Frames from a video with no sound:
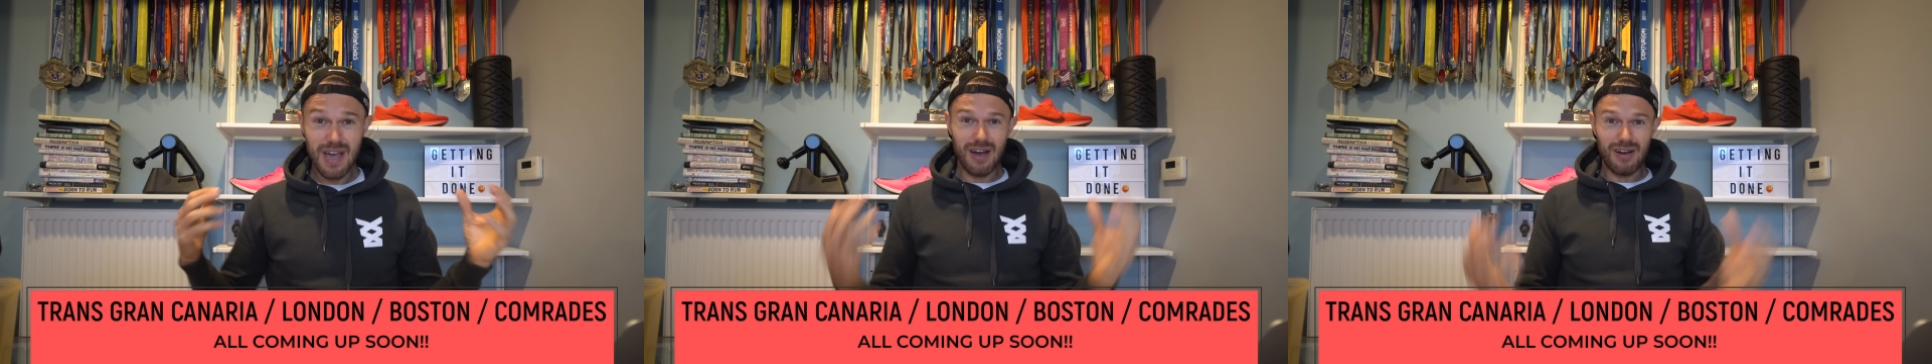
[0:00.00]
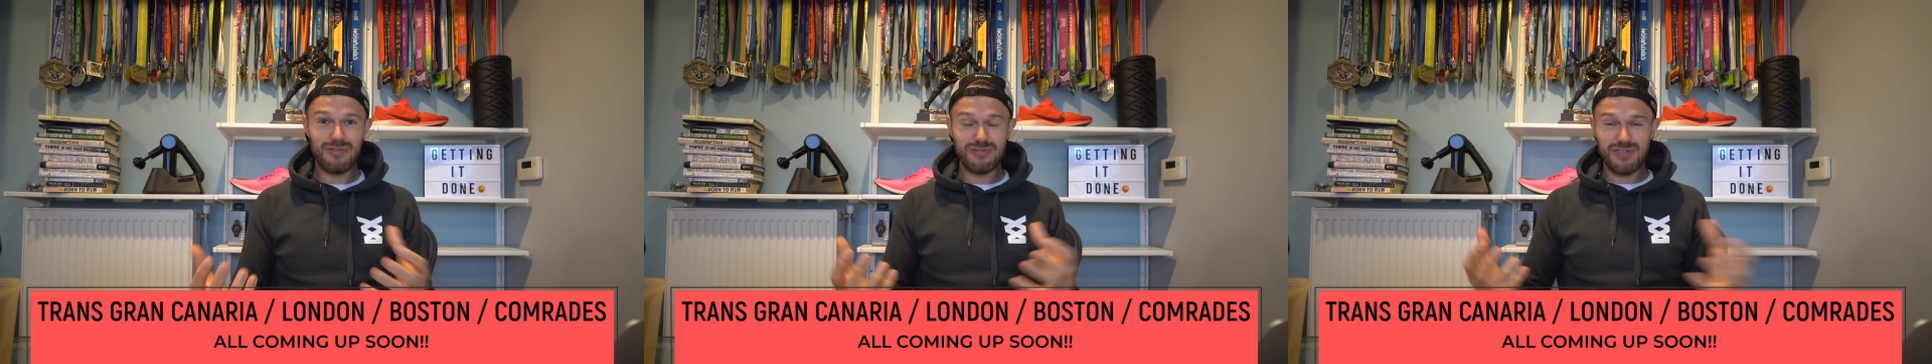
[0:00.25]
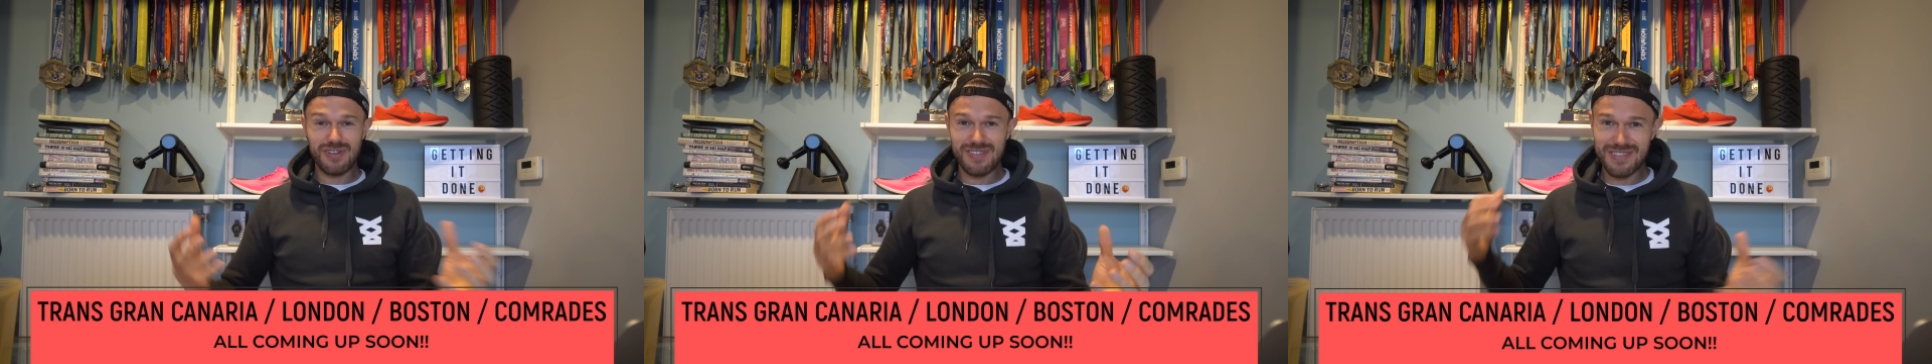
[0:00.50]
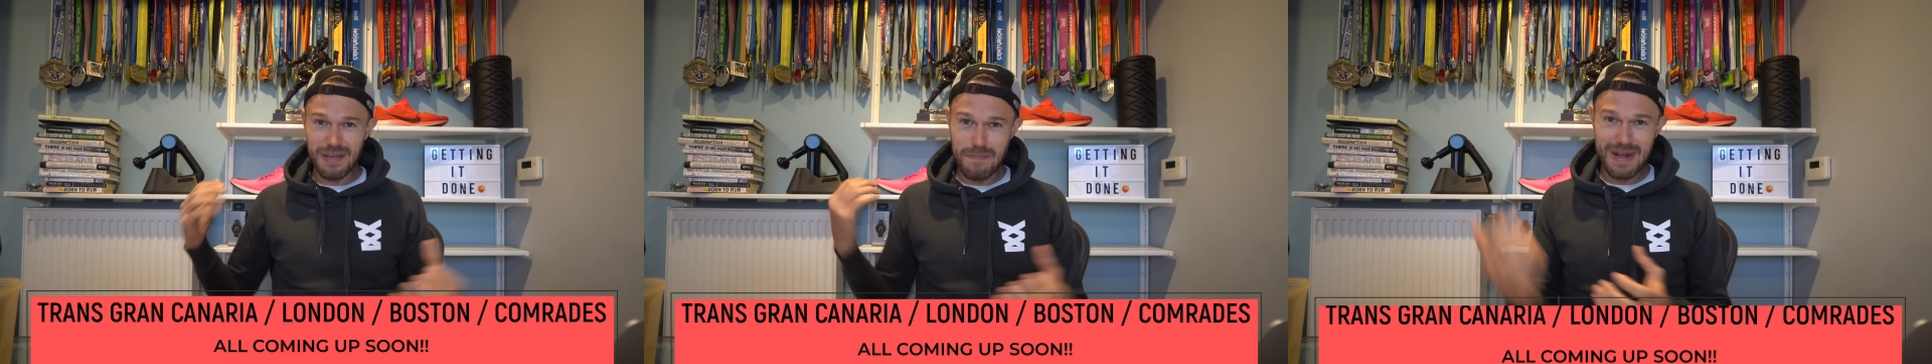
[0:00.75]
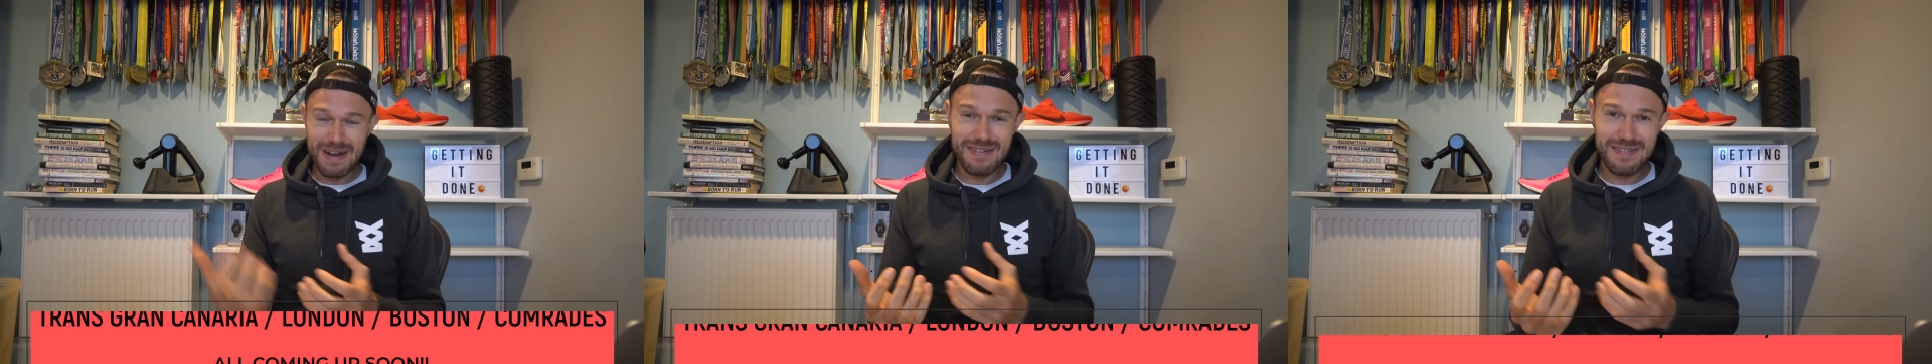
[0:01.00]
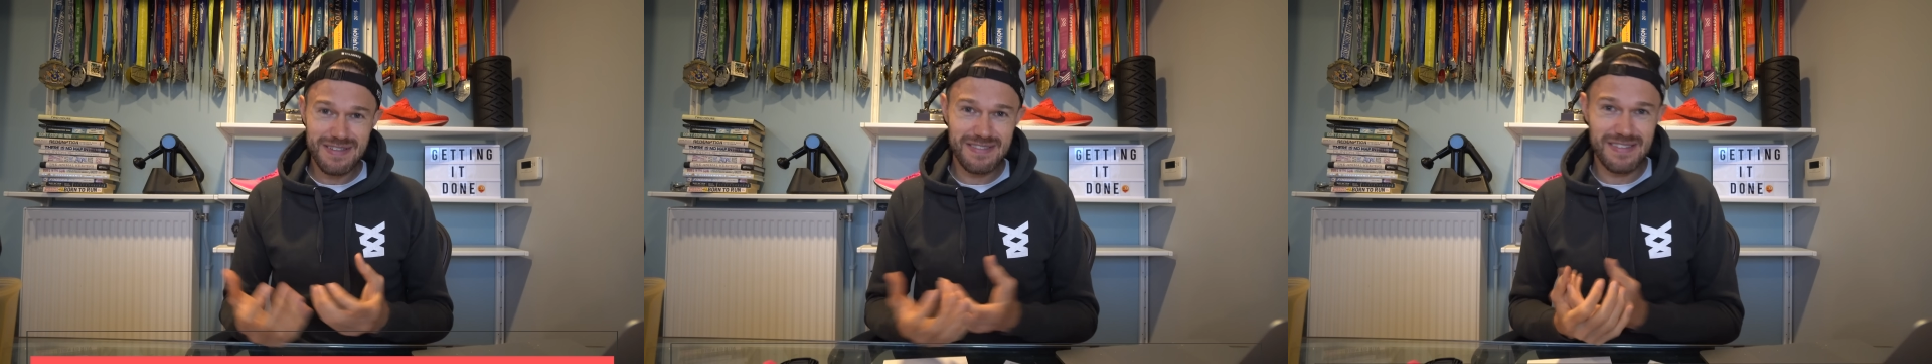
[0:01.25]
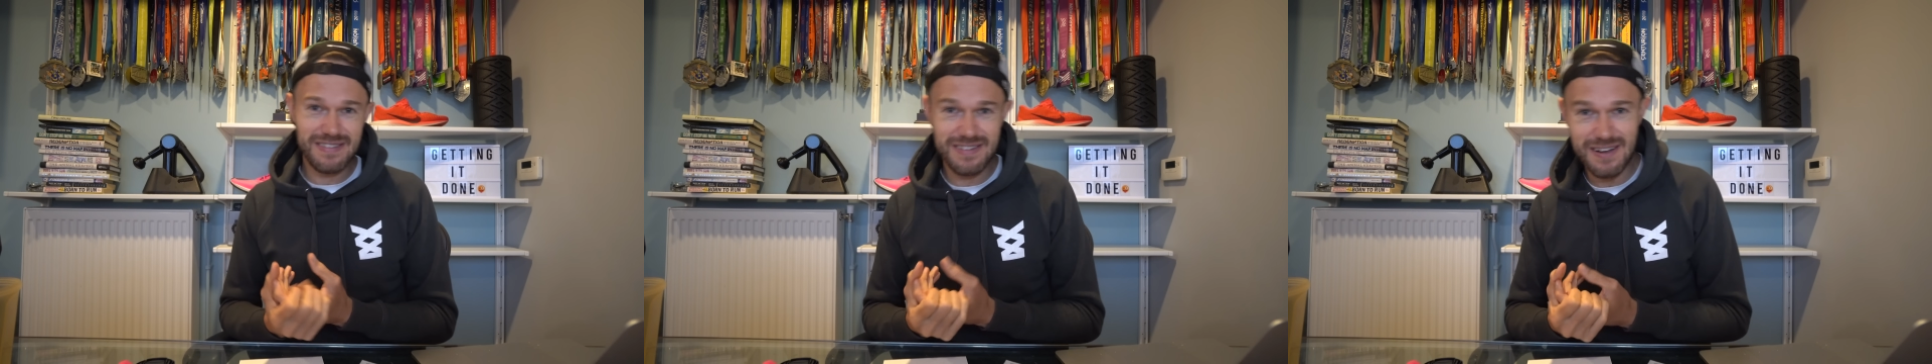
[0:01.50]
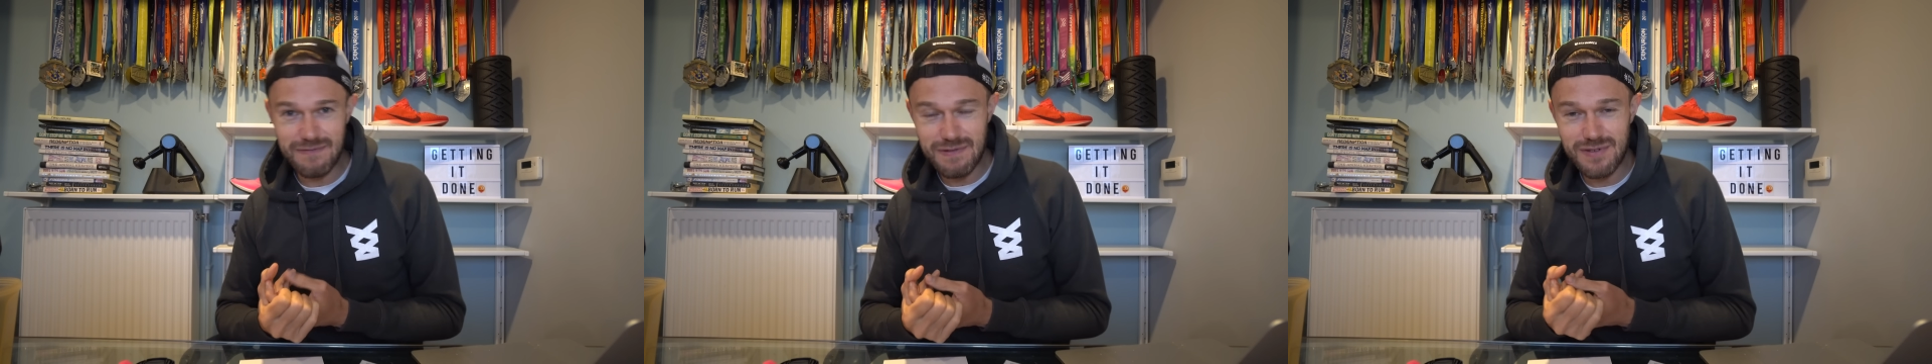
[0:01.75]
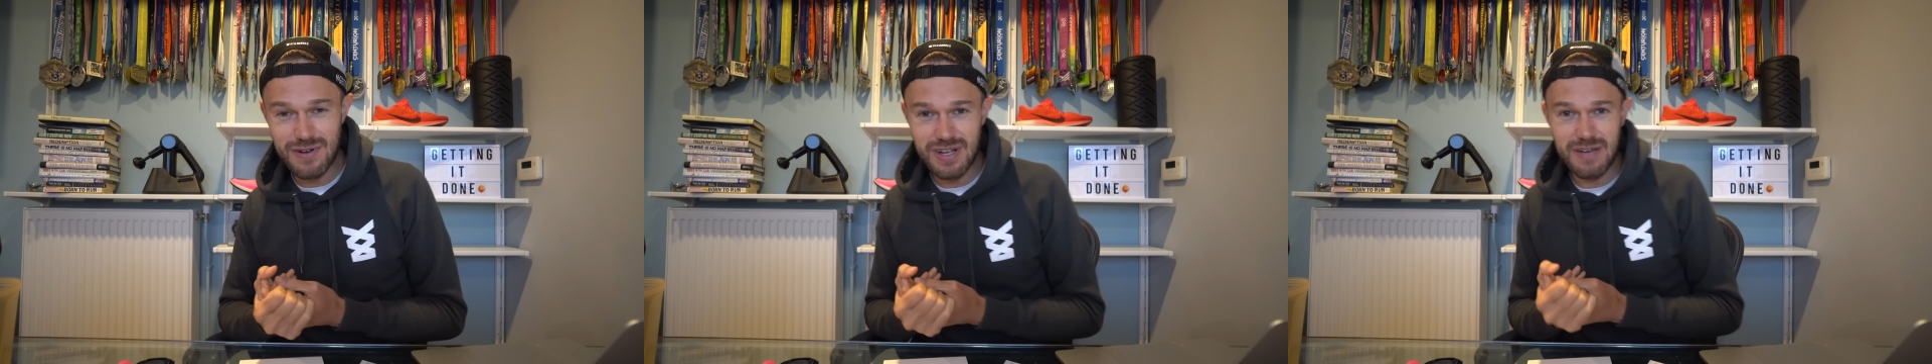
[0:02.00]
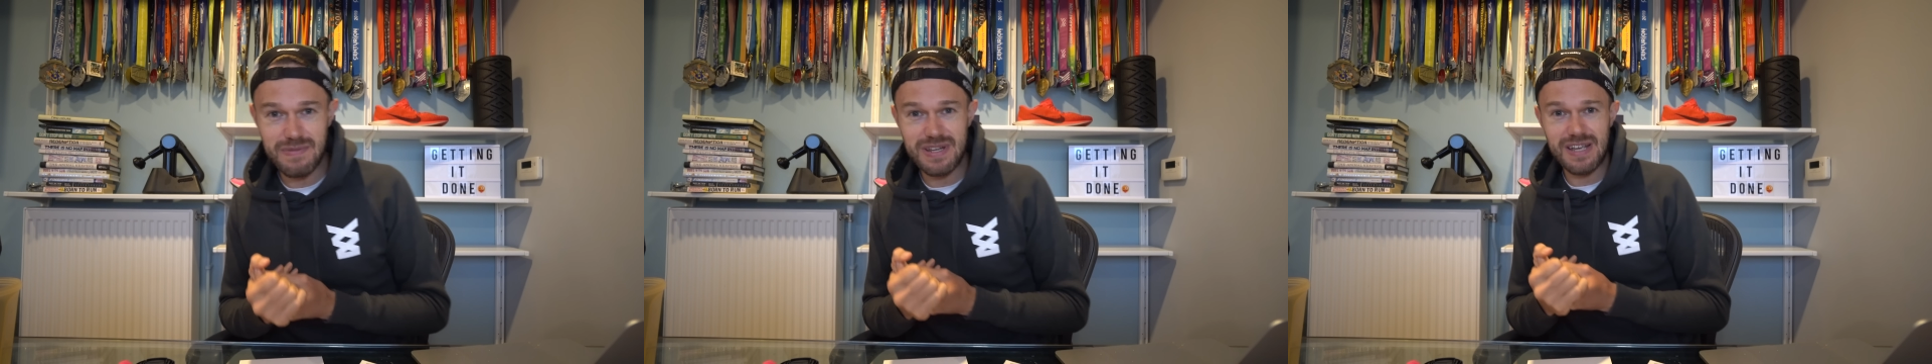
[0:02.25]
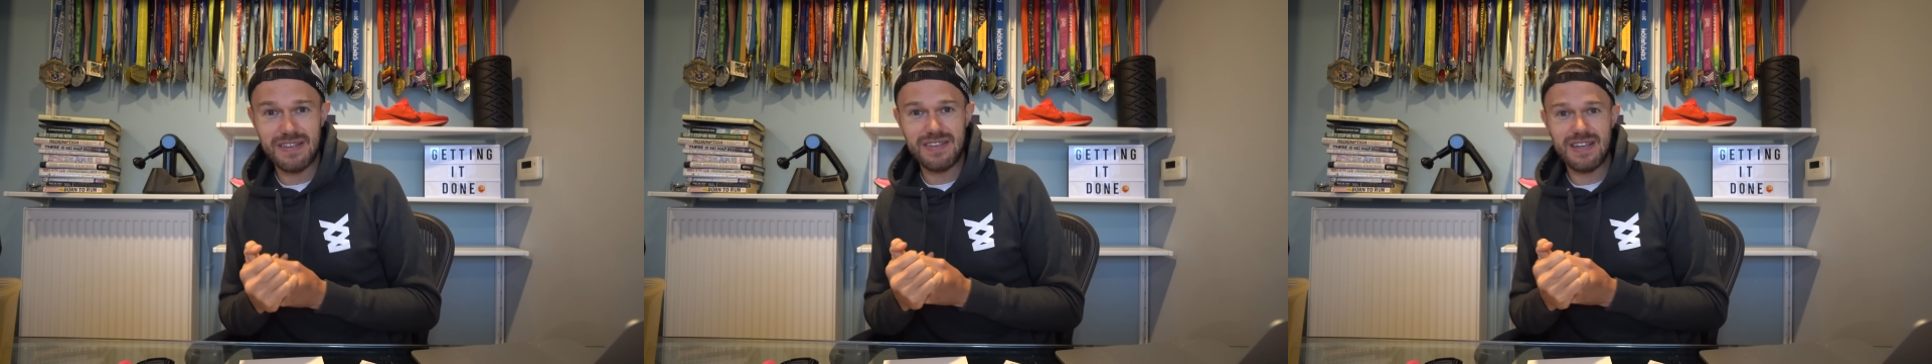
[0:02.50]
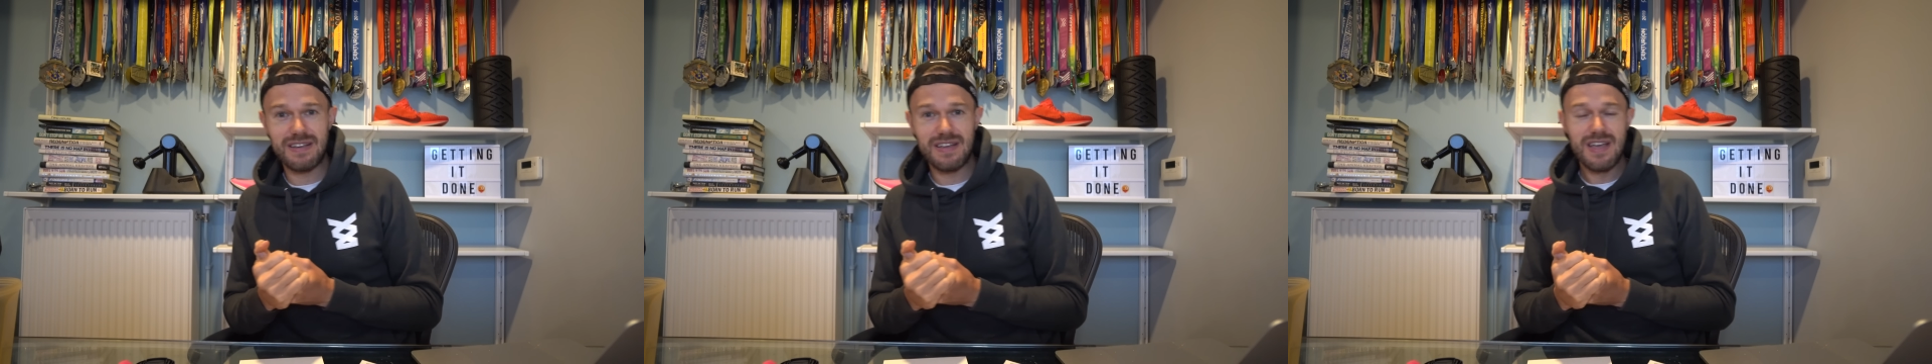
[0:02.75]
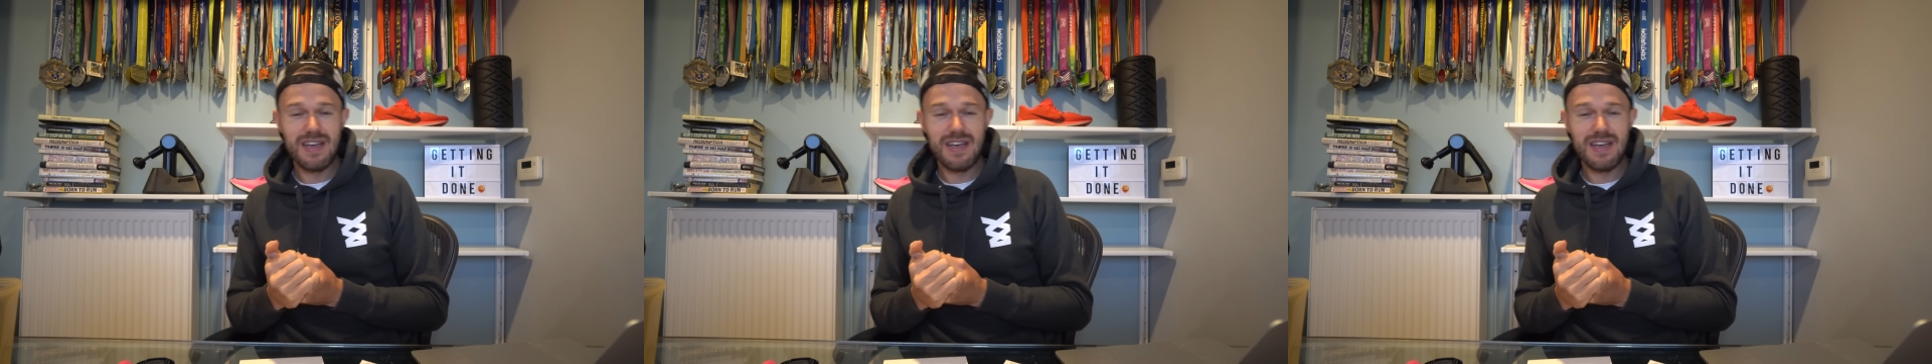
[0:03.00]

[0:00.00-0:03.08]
ultras and the marathons and stuff we've got coming next year.